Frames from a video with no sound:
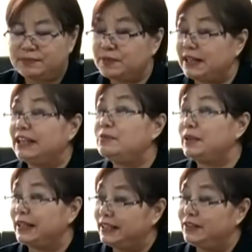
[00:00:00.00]
system to
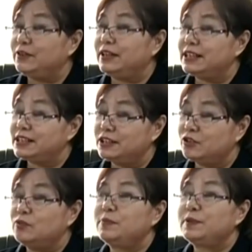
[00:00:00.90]
halibo lagi ko ina
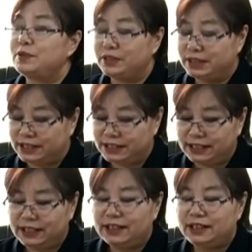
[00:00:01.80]
central government order DC.
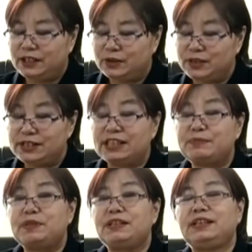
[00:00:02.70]
Itu
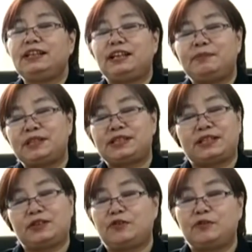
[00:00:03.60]
hisab ti aman
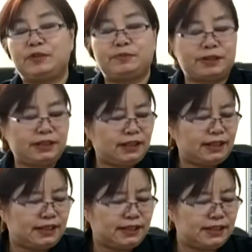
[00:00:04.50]
state government bi
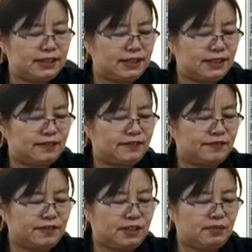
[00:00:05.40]
this year
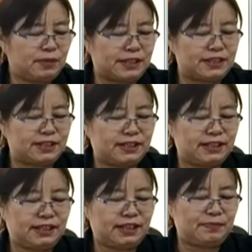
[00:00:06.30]
15 March
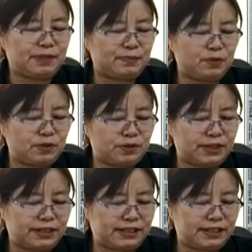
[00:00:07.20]
ti aman bi
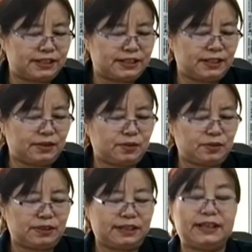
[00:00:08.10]
order ta DC itu
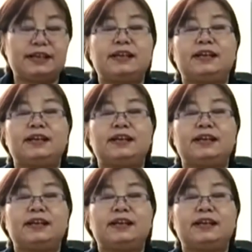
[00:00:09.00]
dole.